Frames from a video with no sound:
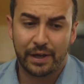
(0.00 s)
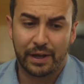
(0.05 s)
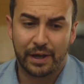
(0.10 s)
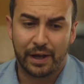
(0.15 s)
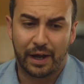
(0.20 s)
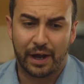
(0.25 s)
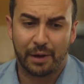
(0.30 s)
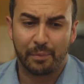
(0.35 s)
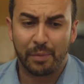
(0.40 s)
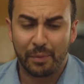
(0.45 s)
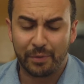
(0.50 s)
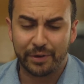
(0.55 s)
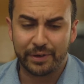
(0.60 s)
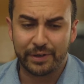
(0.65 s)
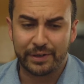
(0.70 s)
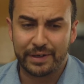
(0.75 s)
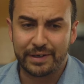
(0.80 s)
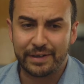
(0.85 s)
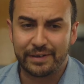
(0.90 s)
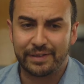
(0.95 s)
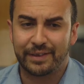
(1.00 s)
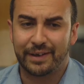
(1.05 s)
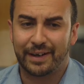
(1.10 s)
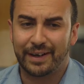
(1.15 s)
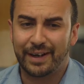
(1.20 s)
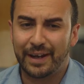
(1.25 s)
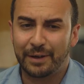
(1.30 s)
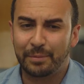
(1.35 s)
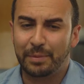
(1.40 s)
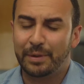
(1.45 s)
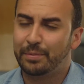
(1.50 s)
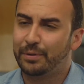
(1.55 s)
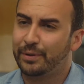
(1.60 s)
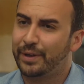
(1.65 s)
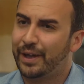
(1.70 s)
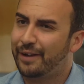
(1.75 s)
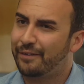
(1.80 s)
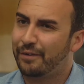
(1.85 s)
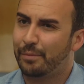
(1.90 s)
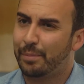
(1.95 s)
Uh, but more than anything, I like people that
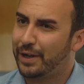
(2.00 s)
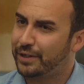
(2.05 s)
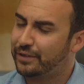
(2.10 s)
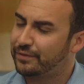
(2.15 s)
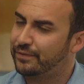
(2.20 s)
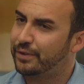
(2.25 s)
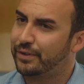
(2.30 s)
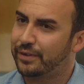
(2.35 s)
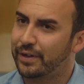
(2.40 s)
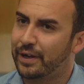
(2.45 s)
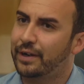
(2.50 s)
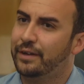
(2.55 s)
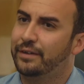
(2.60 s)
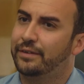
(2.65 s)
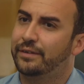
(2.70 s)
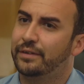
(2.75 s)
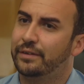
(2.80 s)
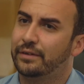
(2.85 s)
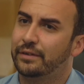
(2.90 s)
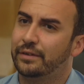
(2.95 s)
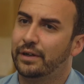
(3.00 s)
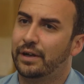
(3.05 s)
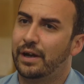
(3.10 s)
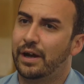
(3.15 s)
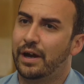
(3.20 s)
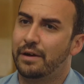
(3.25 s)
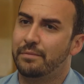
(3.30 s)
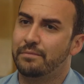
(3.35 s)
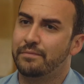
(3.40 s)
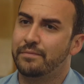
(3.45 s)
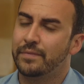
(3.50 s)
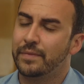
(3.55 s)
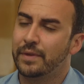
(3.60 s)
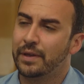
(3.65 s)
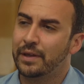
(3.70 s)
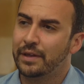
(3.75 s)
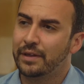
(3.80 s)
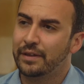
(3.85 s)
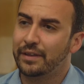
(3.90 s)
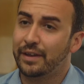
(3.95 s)
have a passion for science, um,
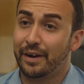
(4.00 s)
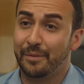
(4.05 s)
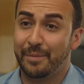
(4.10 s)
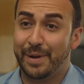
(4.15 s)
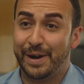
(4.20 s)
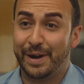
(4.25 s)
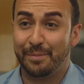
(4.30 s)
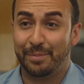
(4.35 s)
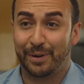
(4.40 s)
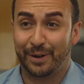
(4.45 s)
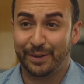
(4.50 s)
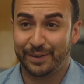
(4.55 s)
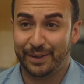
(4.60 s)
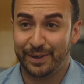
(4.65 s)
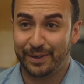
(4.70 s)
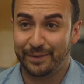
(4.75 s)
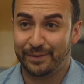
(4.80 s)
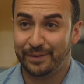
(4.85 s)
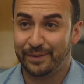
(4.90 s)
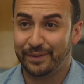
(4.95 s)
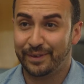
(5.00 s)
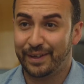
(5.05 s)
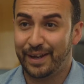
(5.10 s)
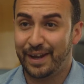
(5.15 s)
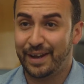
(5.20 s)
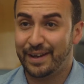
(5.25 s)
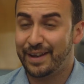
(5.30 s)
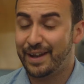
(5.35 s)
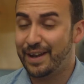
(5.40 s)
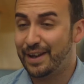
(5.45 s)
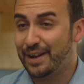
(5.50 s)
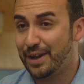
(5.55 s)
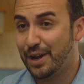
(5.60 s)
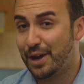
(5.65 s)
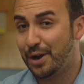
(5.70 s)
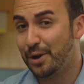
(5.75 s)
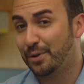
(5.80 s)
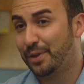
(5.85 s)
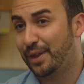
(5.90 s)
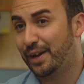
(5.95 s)
that are very positive and that
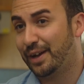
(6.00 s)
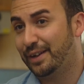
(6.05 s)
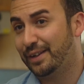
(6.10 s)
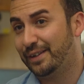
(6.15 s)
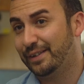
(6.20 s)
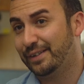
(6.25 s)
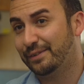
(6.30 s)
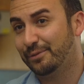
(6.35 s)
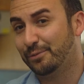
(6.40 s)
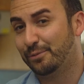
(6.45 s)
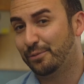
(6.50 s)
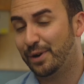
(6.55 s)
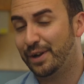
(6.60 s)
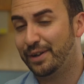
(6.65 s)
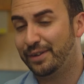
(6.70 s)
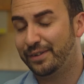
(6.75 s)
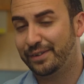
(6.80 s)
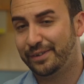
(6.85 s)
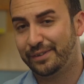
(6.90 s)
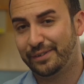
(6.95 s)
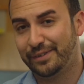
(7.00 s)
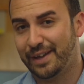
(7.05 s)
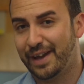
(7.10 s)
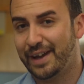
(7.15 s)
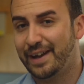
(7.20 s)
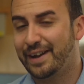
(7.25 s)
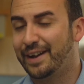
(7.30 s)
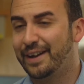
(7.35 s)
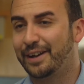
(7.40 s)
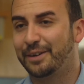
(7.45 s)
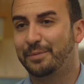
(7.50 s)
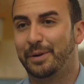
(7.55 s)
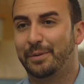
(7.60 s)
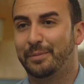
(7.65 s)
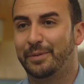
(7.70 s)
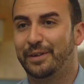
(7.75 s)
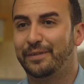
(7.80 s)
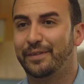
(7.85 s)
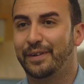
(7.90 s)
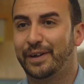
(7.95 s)
know that once ninety-nine
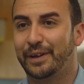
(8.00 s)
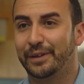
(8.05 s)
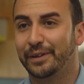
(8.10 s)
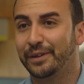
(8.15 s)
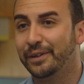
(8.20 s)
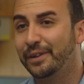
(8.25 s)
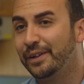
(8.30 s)
experiments fail,